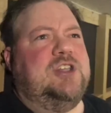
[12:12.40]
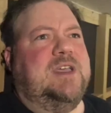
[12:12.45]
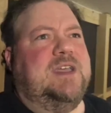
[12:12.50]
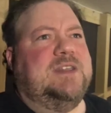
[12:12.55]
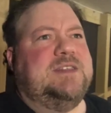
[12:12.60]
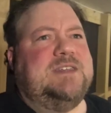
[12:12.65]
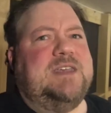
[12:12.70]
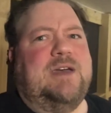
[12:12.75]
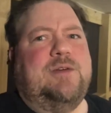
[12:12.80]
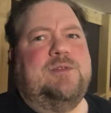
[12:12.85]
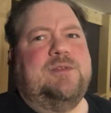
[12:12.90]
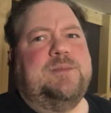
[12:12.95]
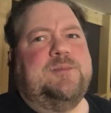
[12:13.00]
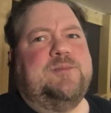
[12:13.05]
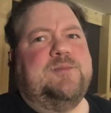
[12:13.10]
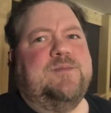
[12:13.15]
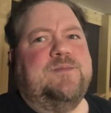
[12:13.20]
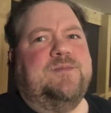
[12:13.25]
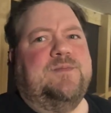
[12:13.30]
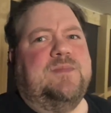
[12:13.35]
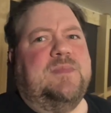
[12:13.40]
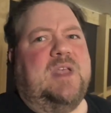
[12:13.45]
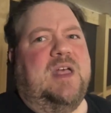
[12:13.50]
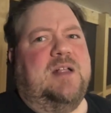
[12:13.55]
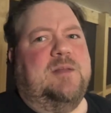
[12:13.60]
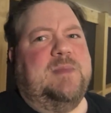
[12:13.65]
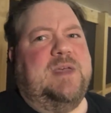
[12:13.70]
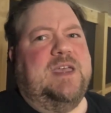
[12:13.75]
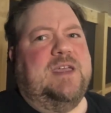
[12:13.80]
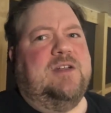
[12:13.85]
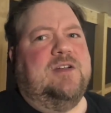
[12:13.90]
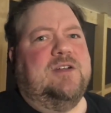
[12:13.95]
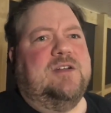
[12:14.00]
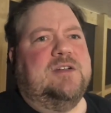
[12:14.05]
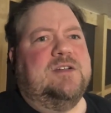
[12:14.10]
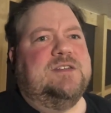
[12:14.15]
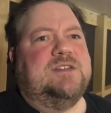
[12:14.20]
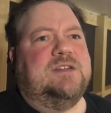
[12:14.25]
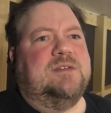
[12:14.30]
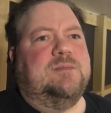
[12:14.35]
gets out, I'll make her
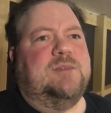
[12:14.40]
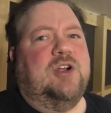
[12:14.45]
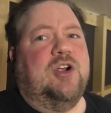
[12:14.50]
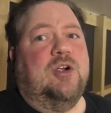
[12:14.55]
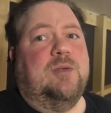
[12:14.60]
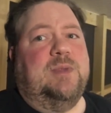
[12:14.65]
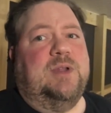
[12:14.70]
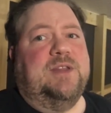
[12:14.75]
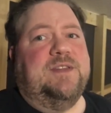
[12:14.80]
some herbal